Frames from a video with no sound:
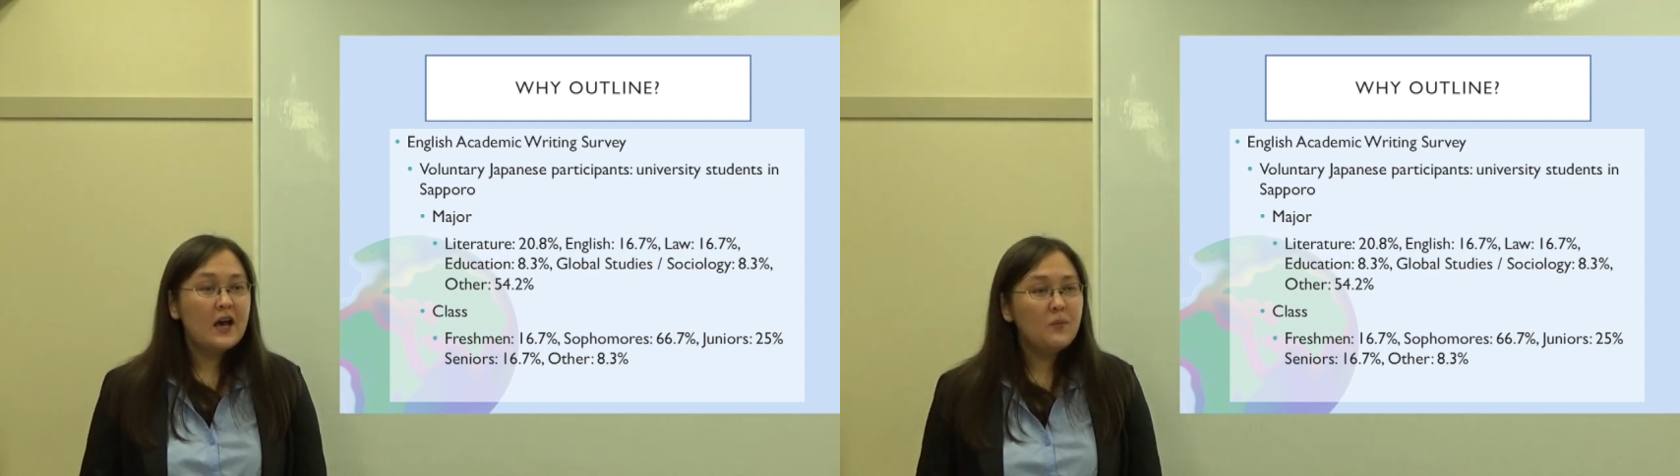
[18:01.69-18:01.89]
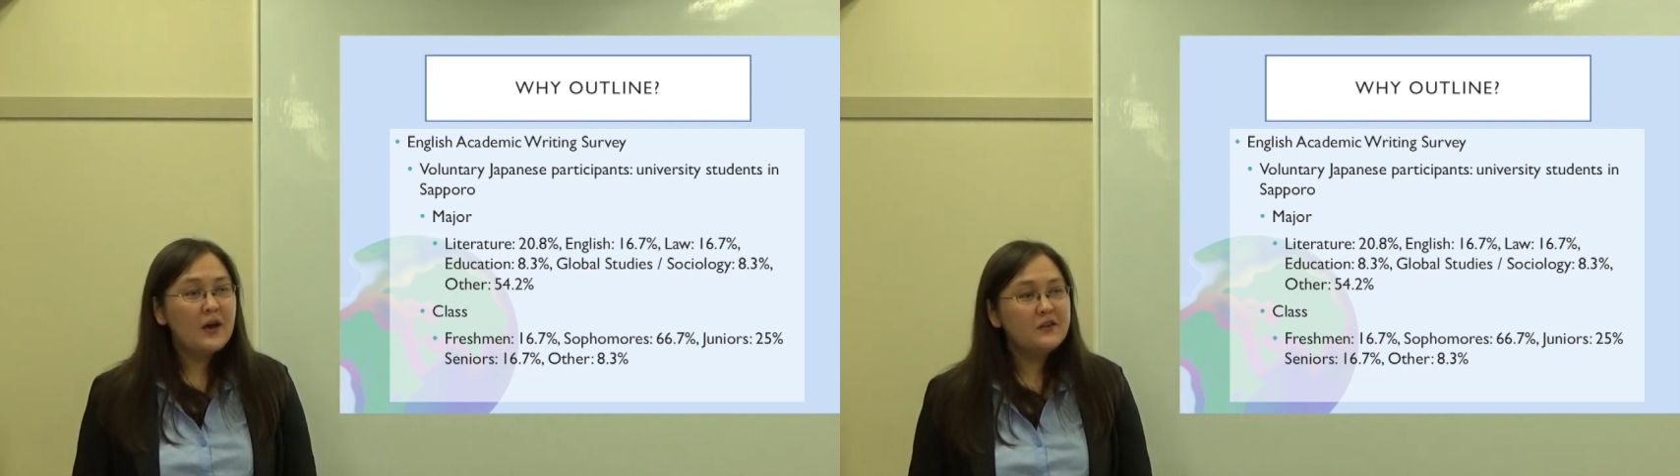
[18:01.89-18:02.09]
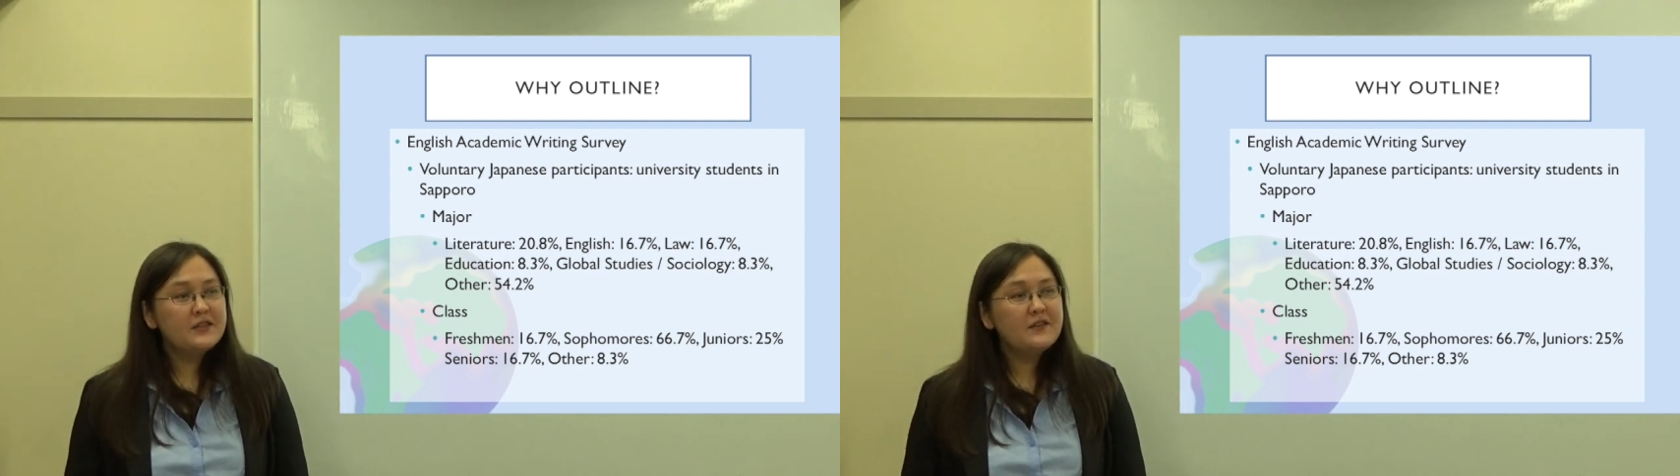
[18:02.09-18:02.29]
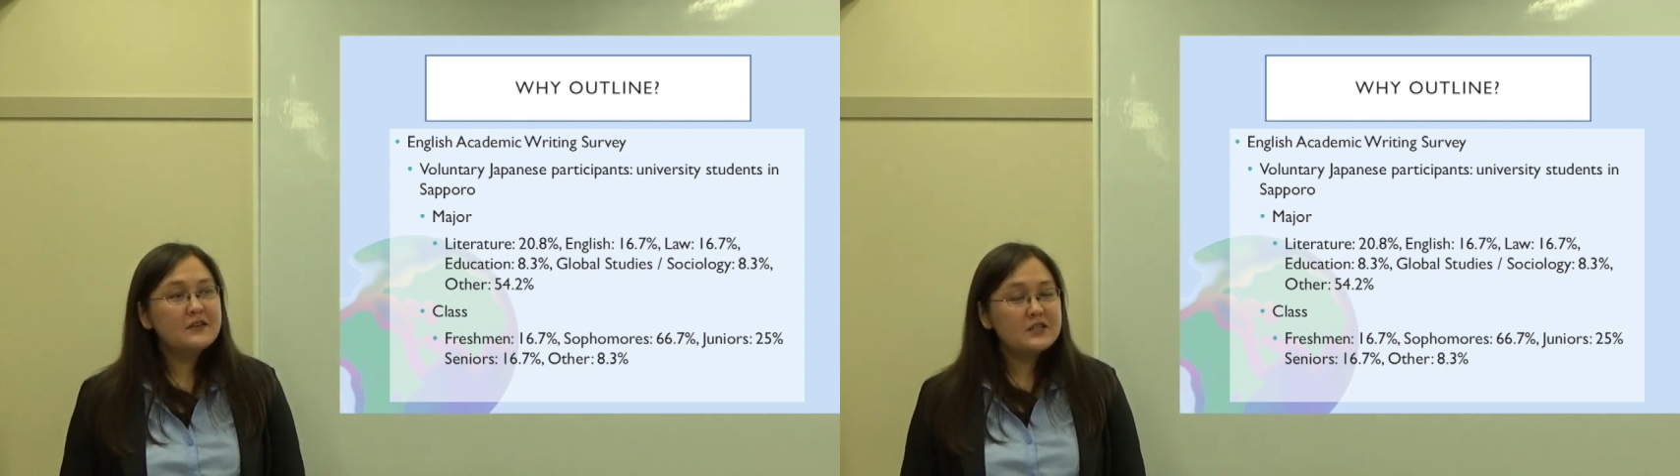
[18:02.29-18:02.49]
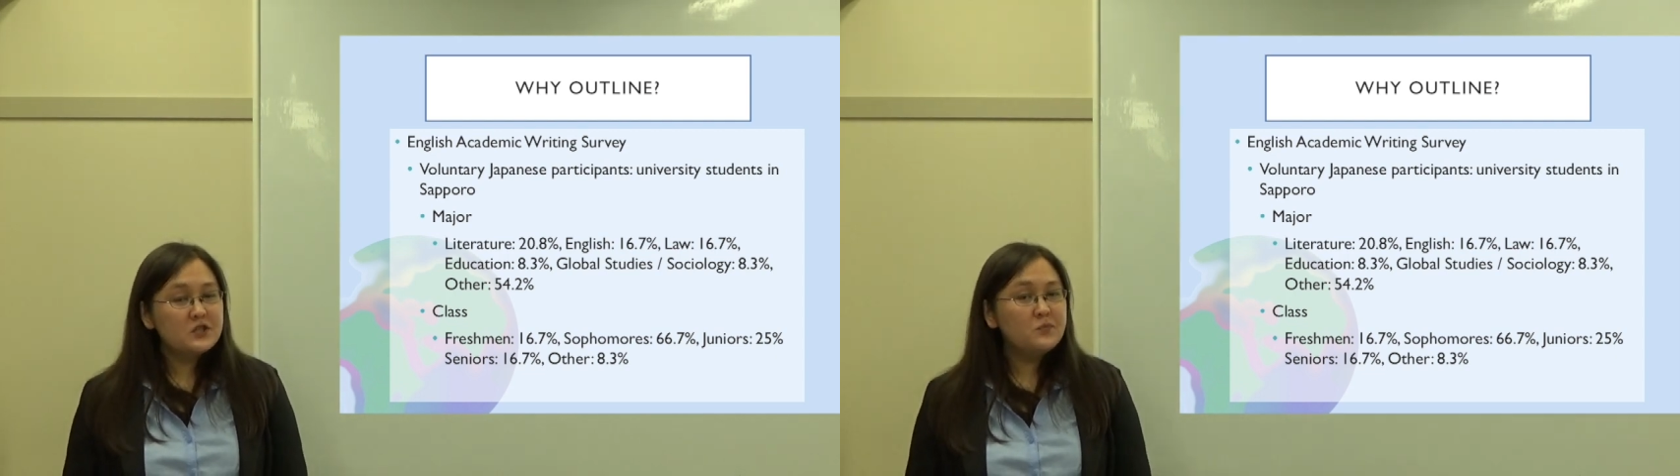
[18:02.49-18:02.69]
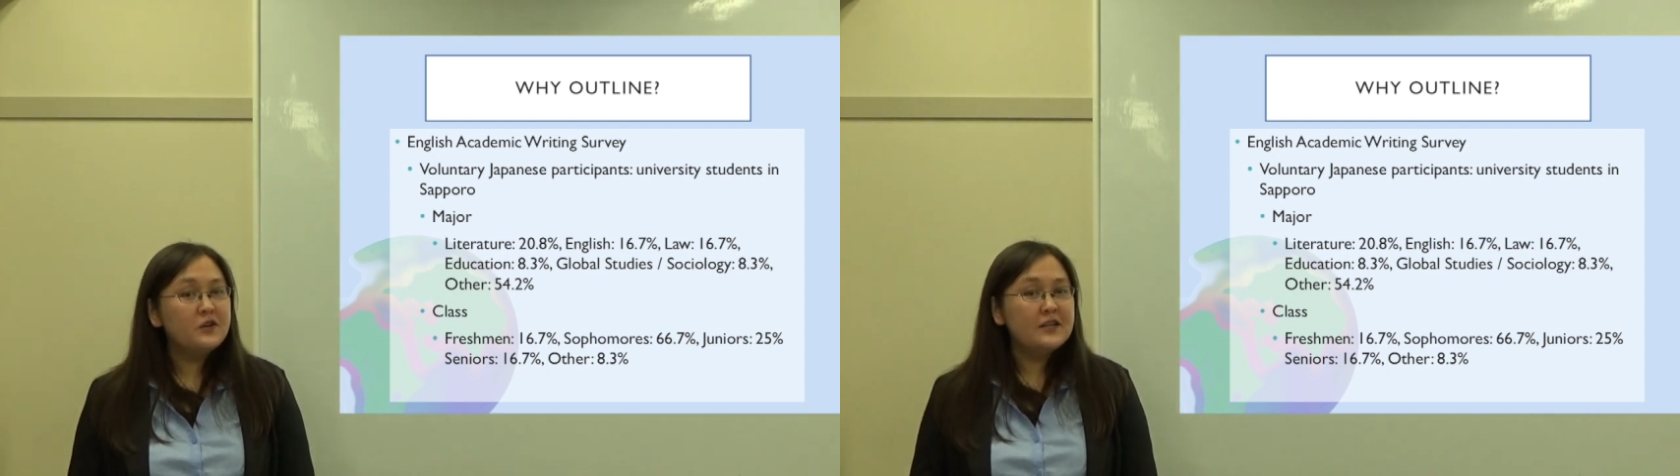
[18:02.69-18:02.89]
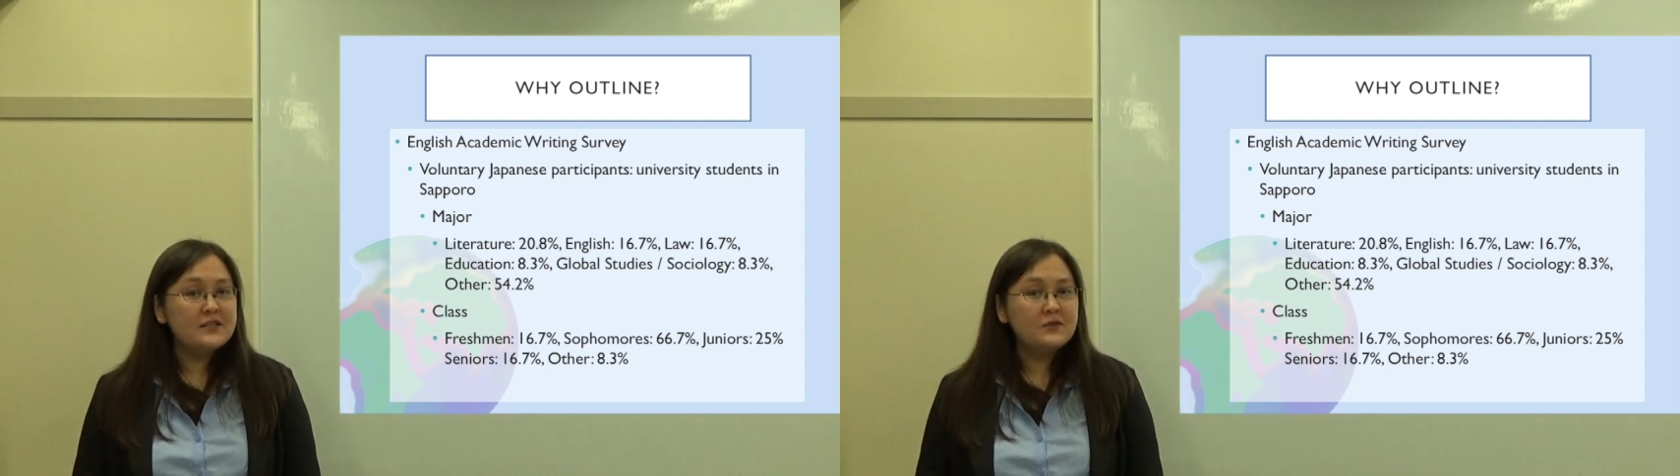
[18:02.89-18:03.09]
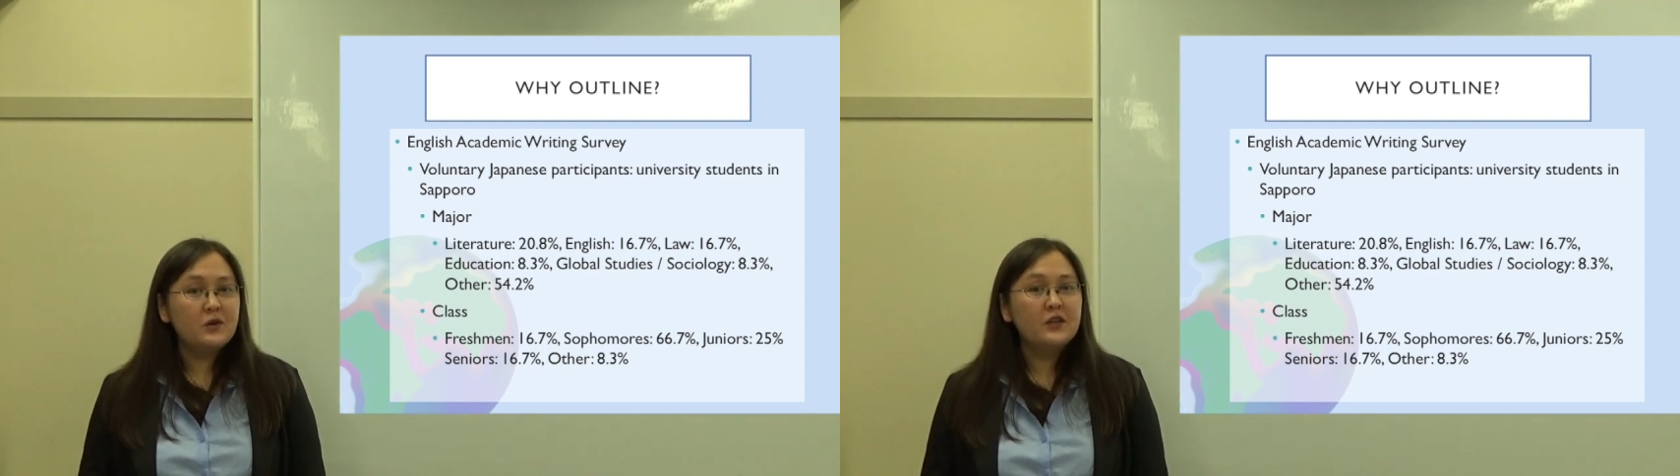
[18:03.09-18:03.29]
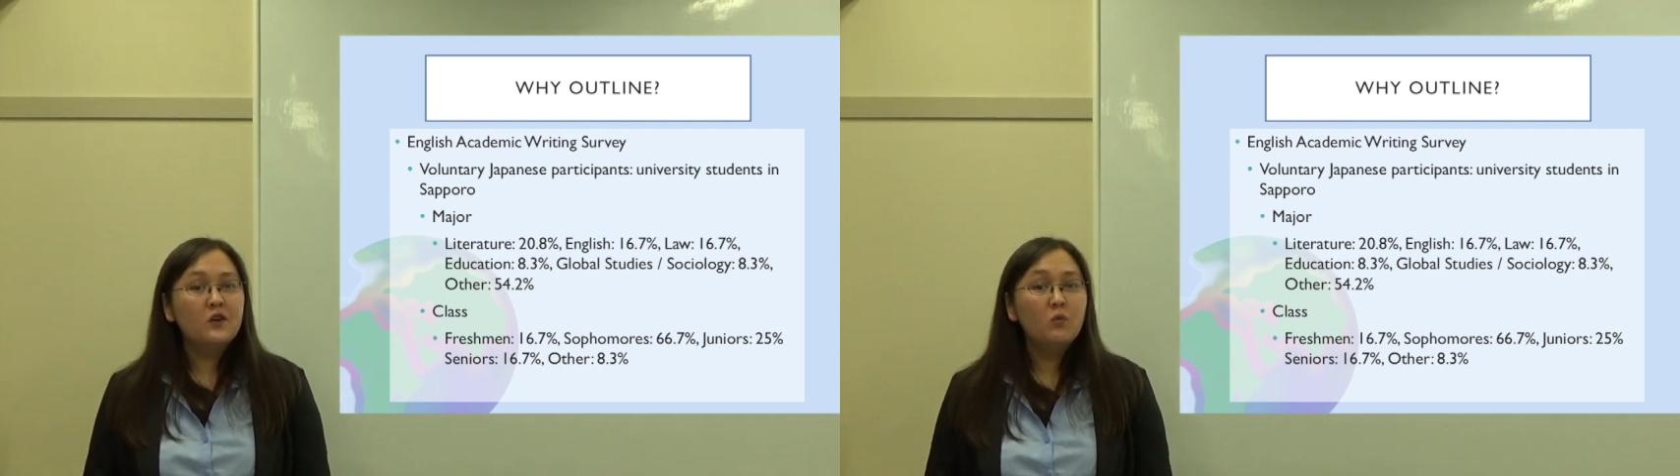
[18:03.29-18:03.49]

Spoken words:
about their experience with